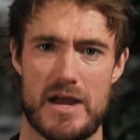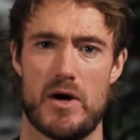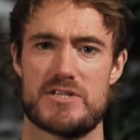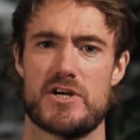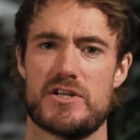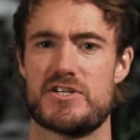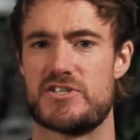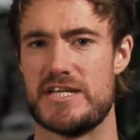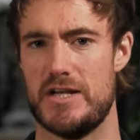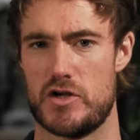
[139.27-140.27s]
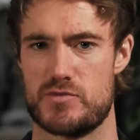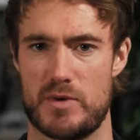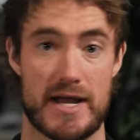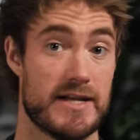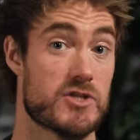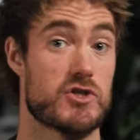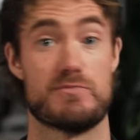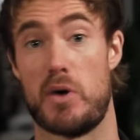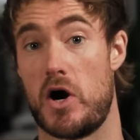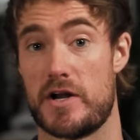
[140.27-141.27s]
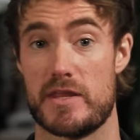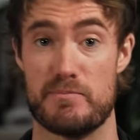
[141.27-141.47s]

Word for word: Now, I started to see lunch brain as just part of the